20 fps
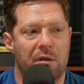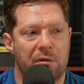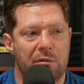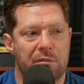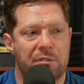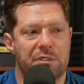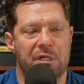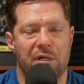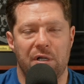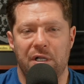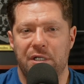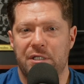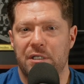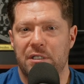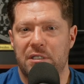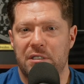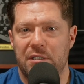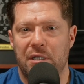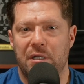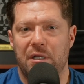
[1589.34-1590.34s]
serious
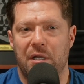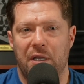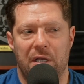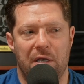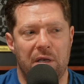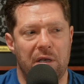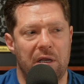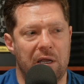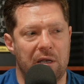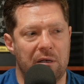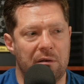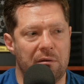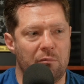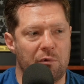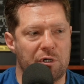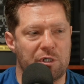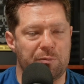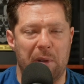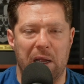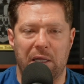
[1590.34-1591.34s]
and
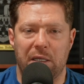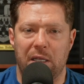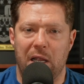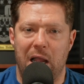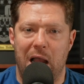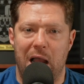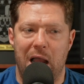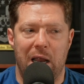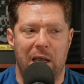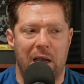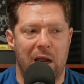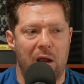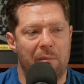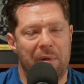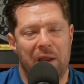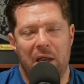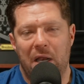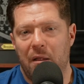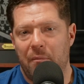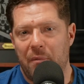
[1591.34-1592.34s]
respected guy in there.
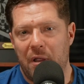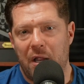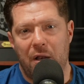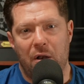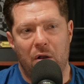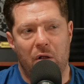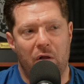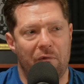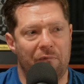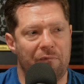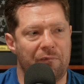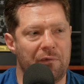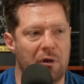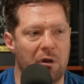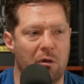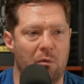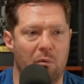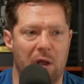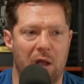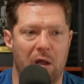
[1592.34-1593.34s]
Me and him hit it off,
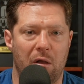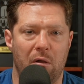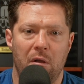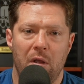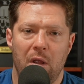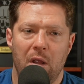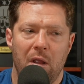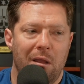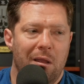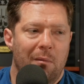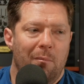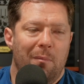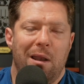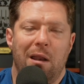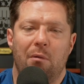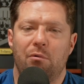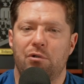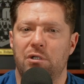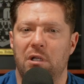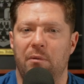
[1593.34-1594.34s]
well. Man,
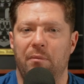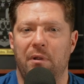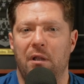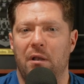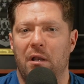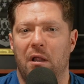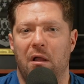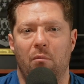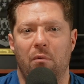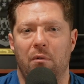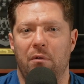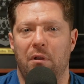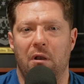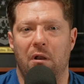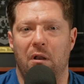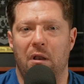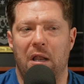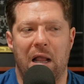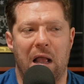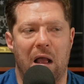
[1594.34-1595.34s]
they were treating me
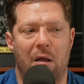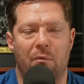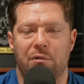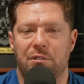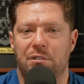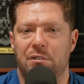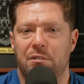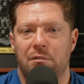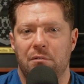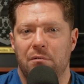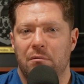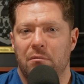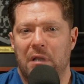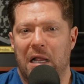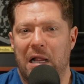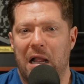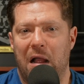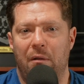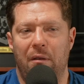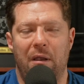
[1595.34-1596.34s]
like I was
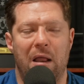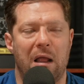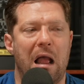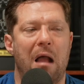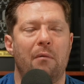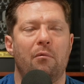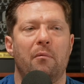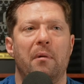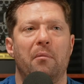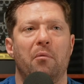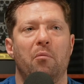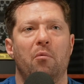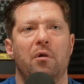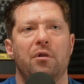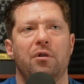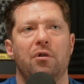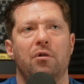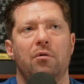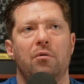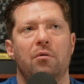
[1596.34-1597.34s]
I remember
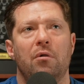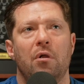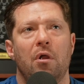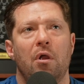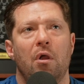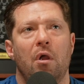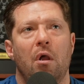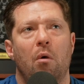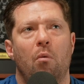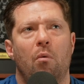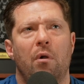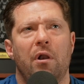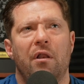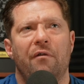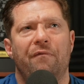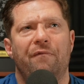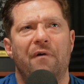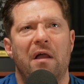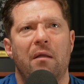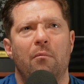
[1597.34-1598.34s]
one dude wanted
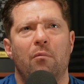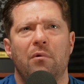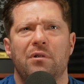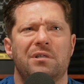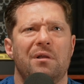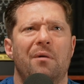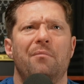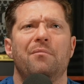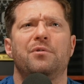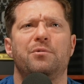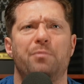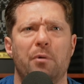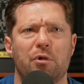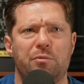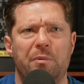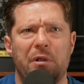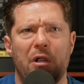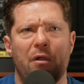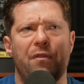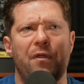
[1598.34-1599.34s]
to fight with supposed
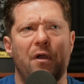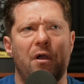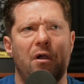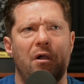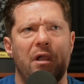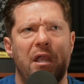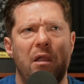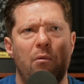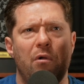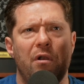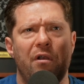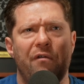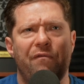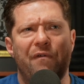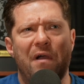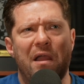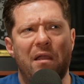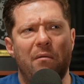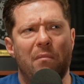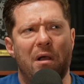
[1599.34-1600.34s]
to be your thug. He wanted to
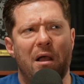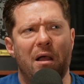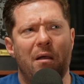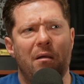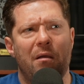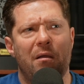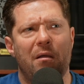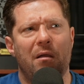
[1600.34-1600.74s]
fight my